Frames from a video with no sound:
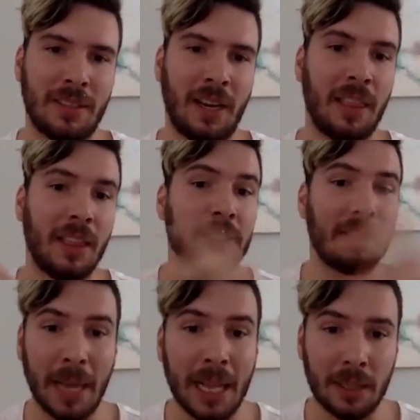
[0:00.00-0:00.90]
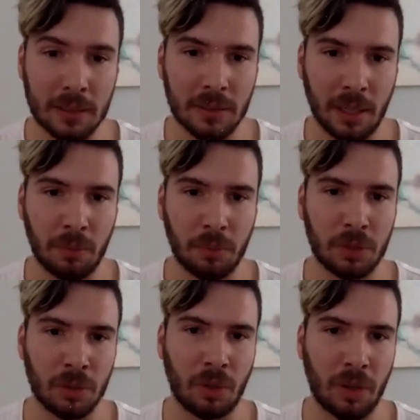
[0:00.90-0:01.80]
And I think it's a balance. Like we
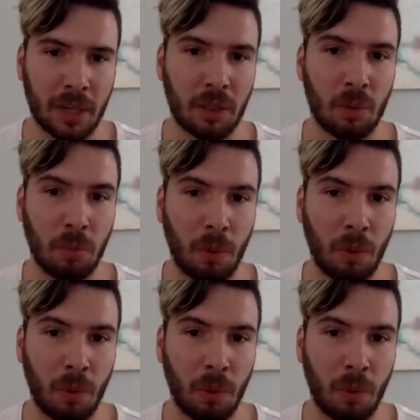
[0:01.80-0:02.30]
should connect through